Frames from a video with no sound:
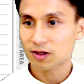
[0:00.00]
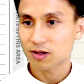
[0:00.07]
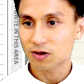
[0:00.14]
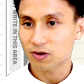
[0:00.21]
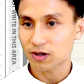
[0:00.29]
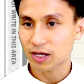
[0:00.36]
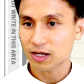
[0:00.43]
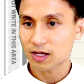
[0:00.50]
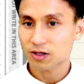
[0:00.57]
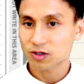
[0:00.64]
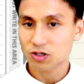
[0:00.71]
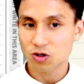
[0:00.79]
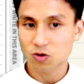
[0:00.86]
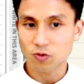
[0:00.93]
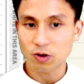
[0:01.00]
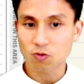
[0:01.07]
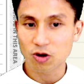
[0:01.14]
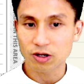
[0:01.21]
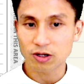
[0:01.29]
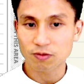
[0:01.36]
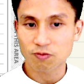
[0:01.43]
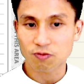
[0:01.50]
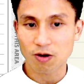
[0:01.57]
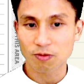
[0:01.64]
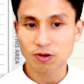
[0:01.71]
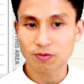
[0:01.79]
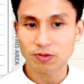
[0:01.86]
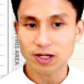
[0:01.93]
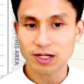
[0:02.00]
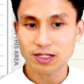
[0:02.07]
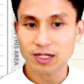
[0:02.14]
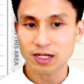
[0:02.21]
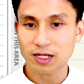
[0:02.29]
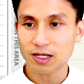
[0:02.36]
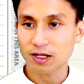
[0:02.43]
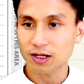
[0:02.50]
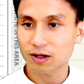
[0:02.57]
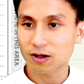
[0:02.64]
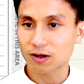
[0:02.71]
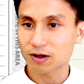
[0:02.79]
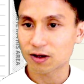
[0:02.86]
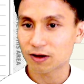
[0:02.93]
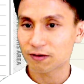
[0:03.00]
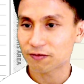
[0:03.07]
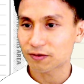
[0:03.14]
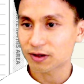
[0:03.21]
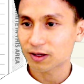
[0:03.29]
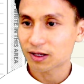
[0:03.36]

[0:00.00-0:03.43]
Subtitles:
Okay, so we want the probability of